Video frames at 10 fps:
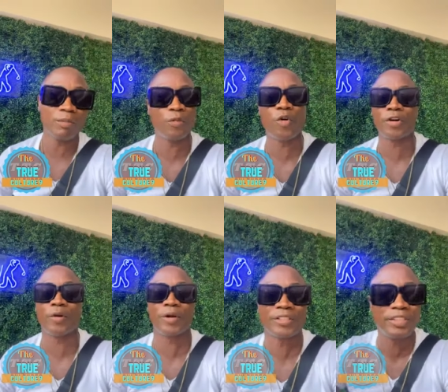before
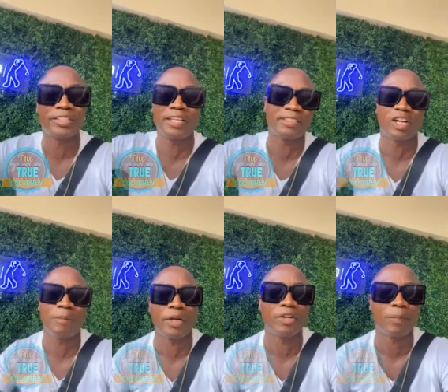now, and the sister this
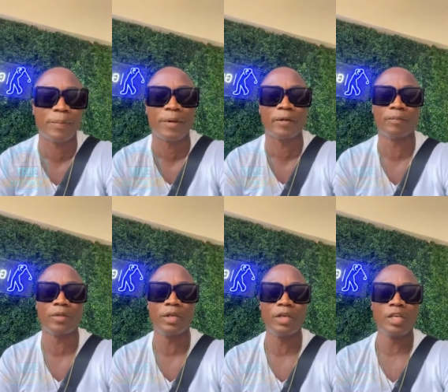come and not prepare.
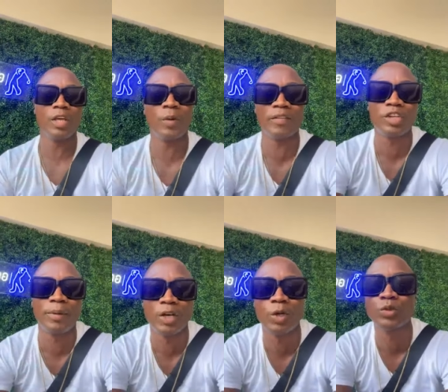Then what if
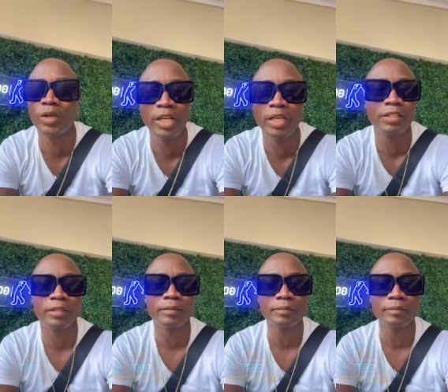Jamaica was really hit?